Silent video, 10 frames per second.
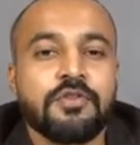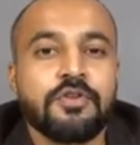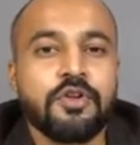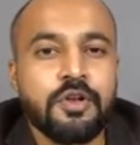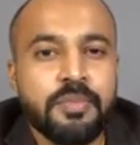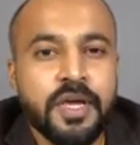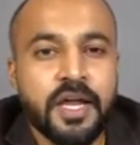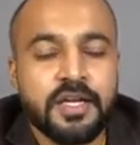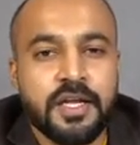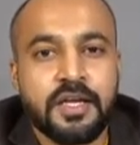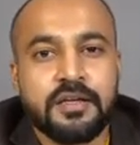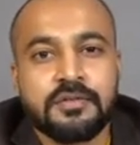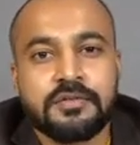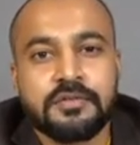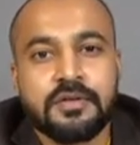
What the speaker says: you will be getting